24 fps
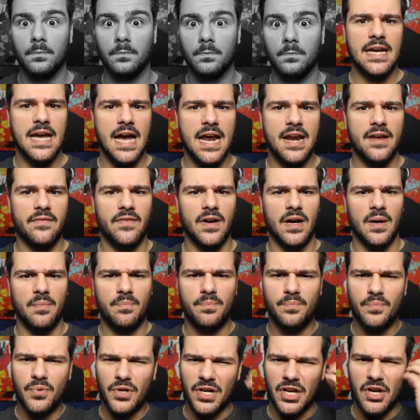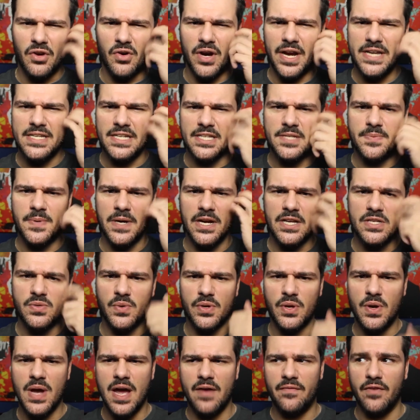Kind of a pretty crazy experience
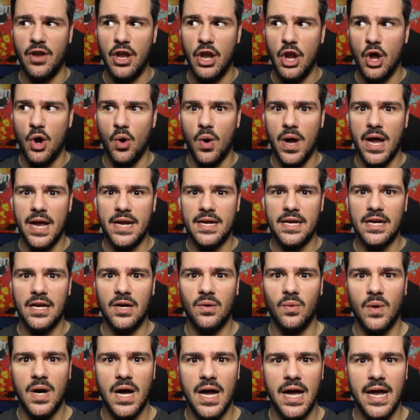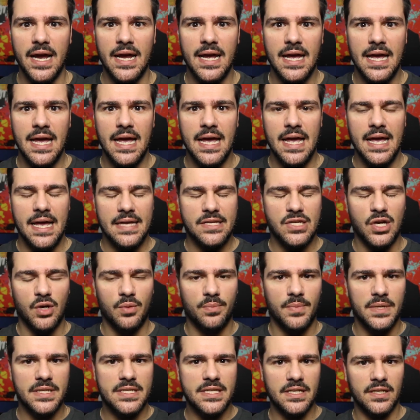when you have no idea why. So
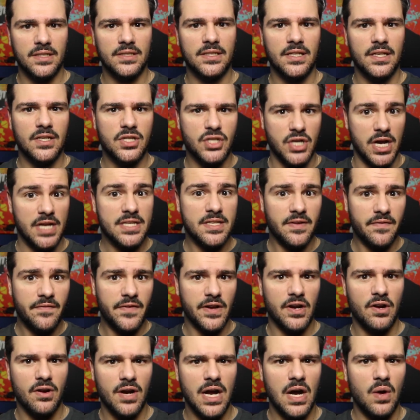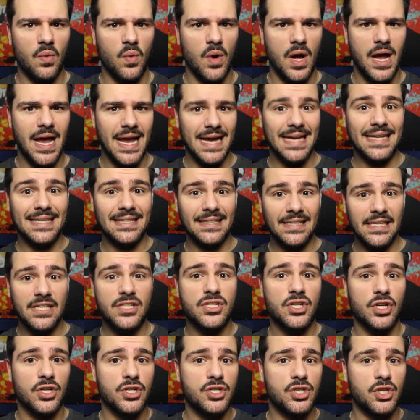Matilda tries to figure out why. It leads
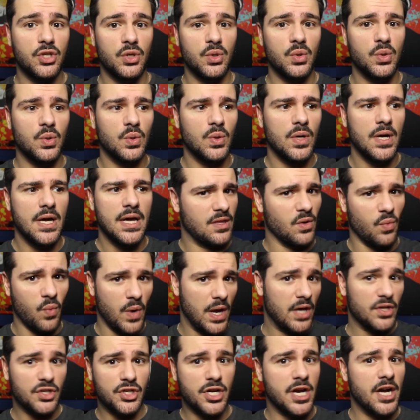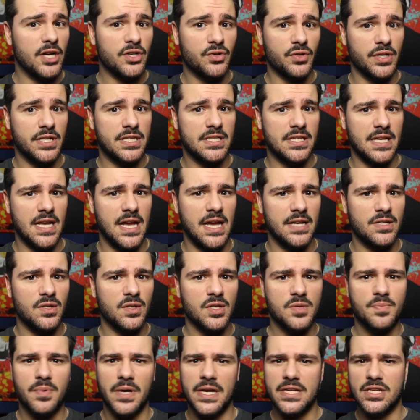her to the Welsh countryside, to
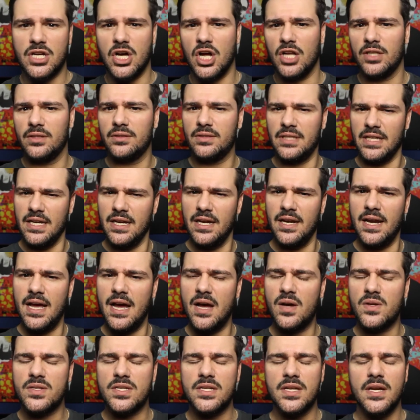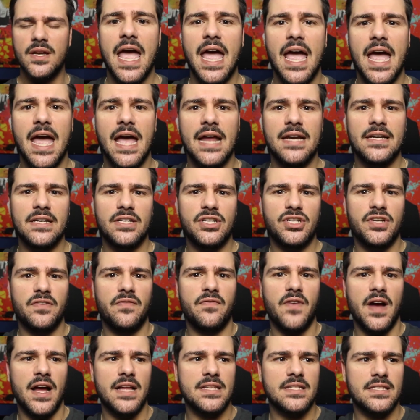this place called Dean House, and she
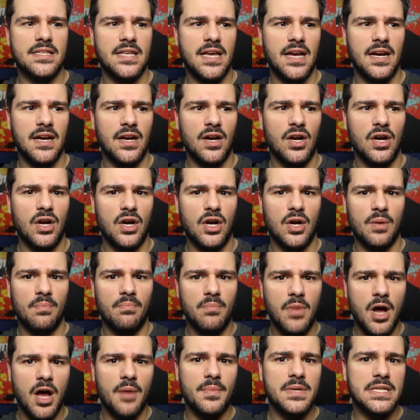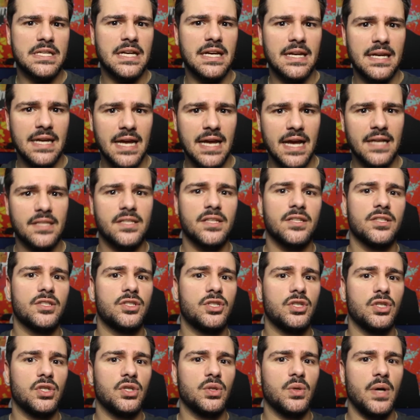finds that her mom is connected
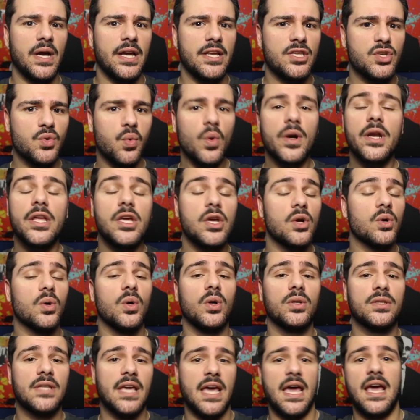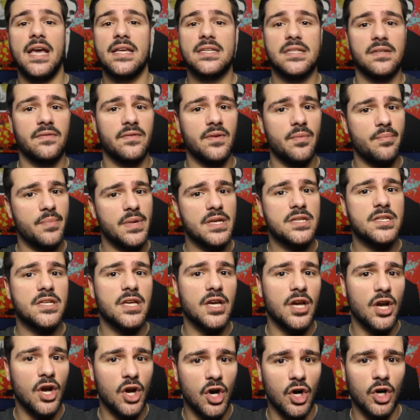to a 20-year-old case of a
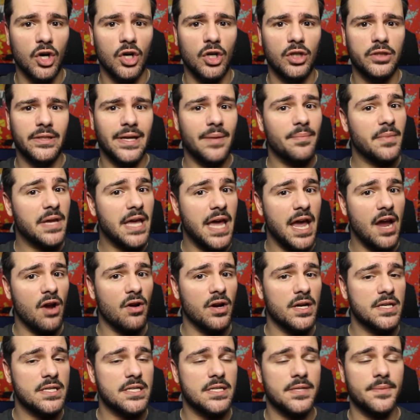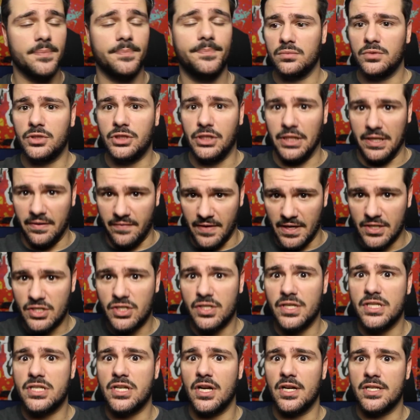missing girl named Karis. She
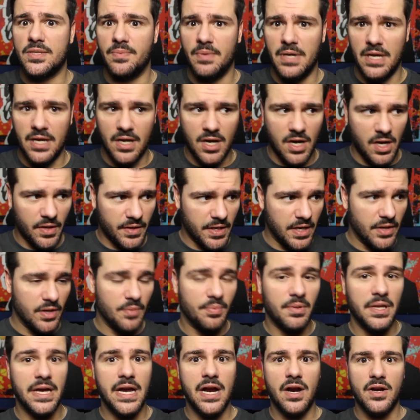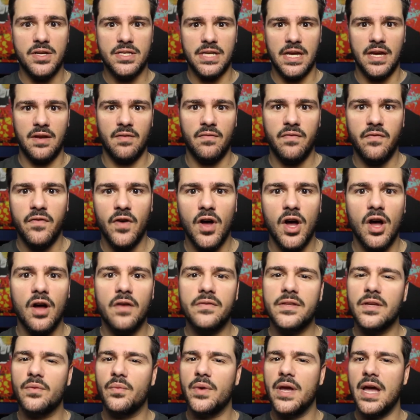eventually starts meeting all the other players involved,
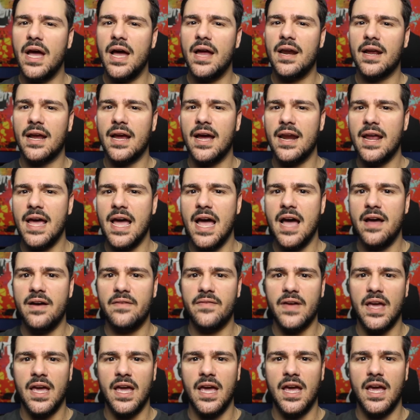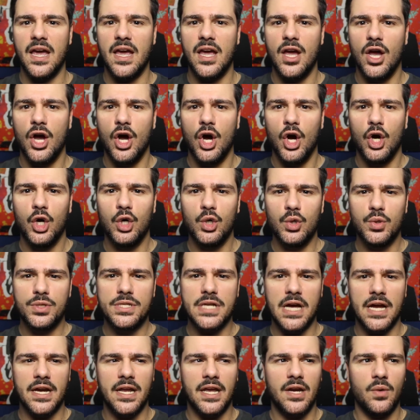and we kind of have a
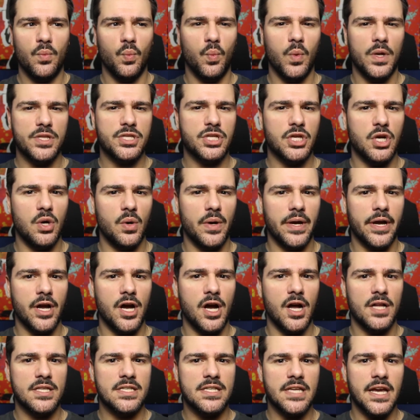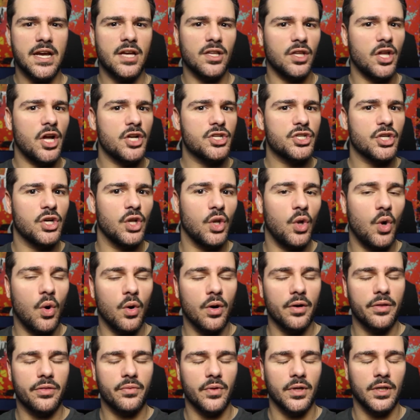whodunit, what's going on, psychological
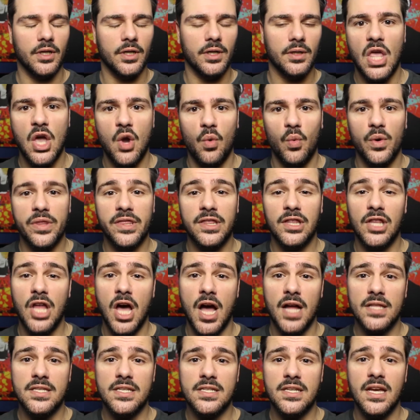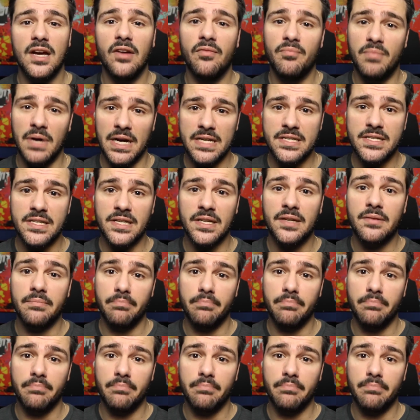horror thriller with lots of busted